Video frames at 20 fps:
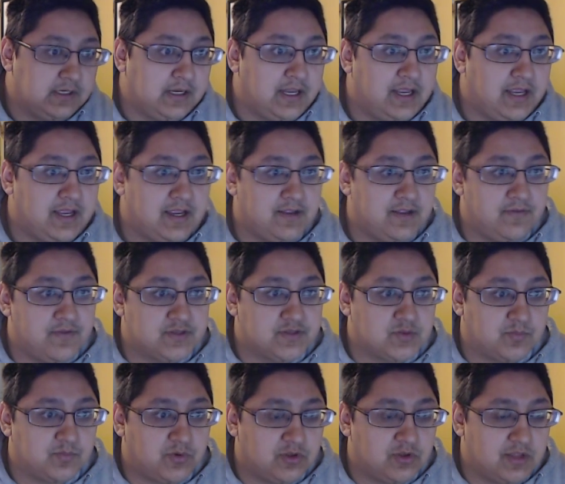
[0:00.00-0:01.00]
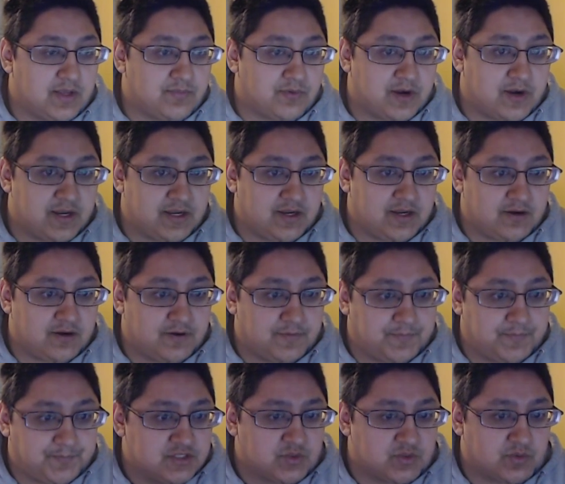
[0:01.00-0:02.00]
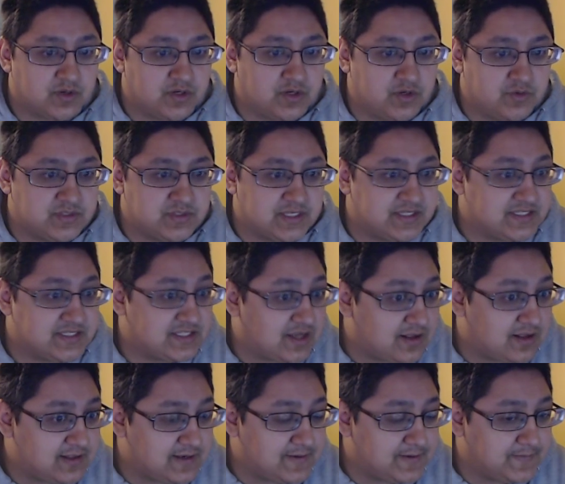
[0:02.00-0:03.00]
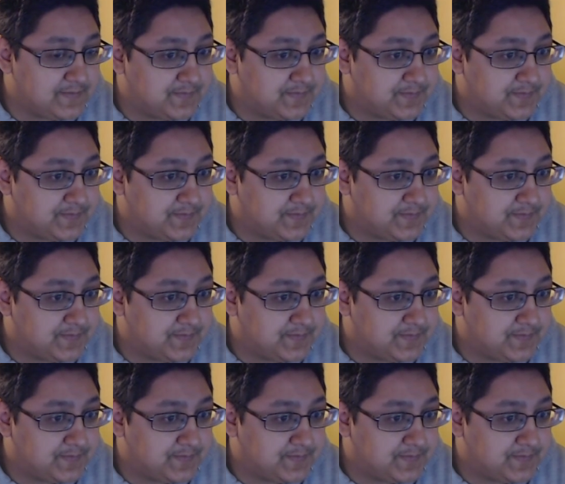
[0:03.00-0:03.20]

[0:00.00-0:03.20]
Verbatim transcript: And this will pull up right here. So what we're gonna do is install it.